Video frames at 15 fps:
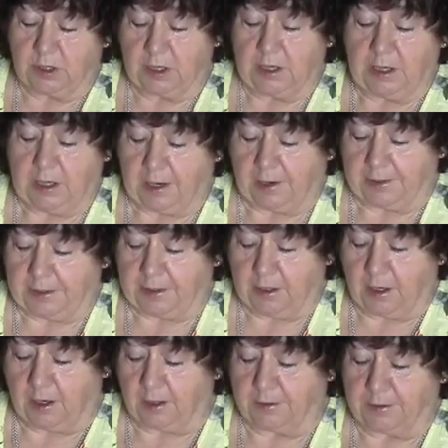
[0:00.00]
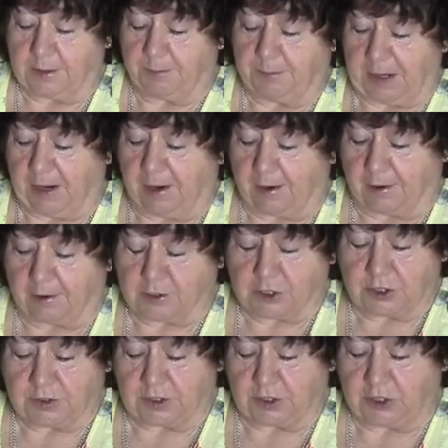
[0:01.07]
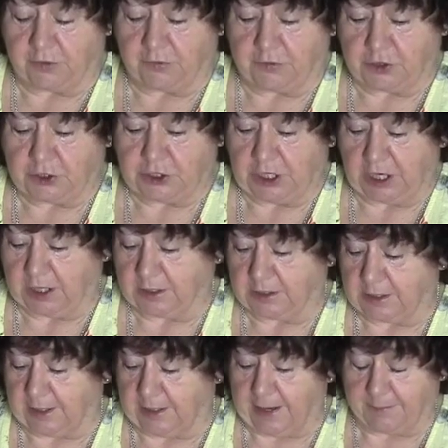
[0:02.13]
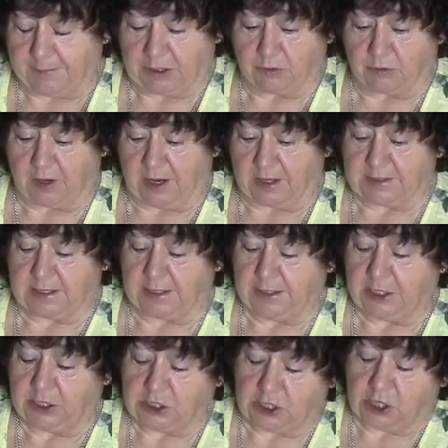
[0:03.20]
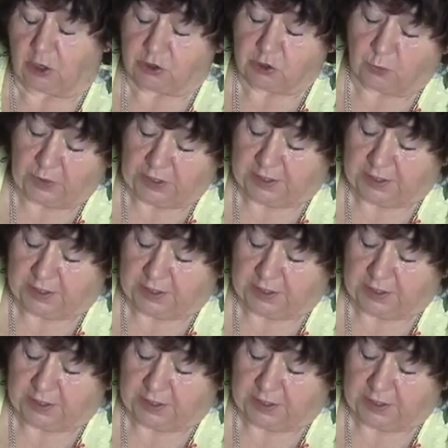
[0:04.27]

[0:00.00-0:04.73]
lie on the part that you've shaken the lemongrass initially, or well, you